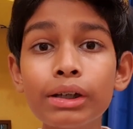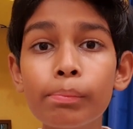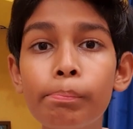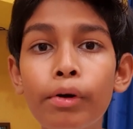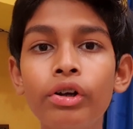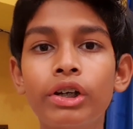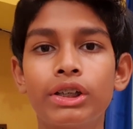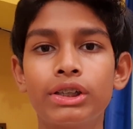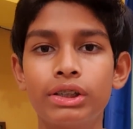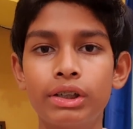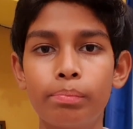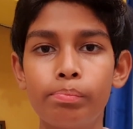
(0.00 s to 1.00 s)
is a
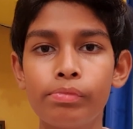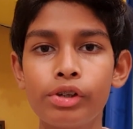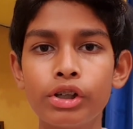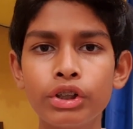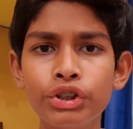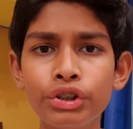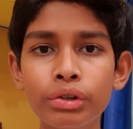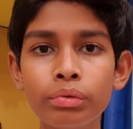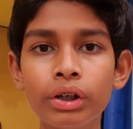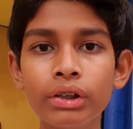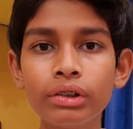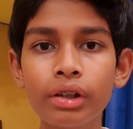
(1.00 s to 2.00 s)
bonus tip, because you know
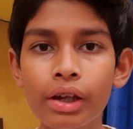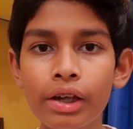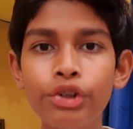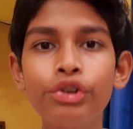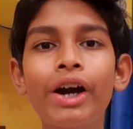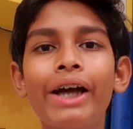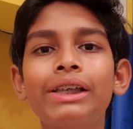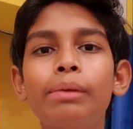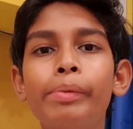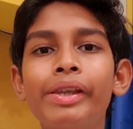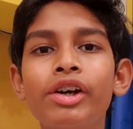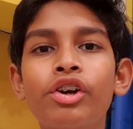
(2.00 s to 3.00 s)
what? You guys
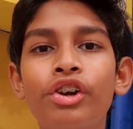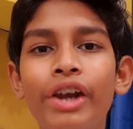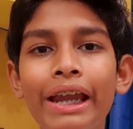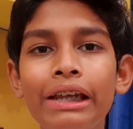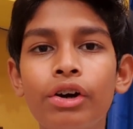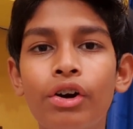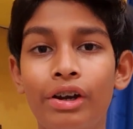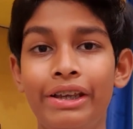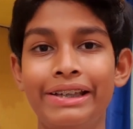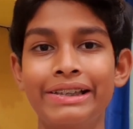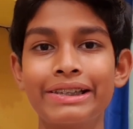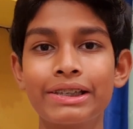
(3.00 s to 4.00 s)
have been a great
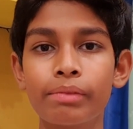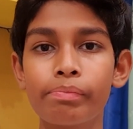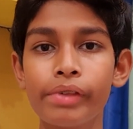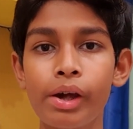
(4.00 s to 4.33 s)
audience.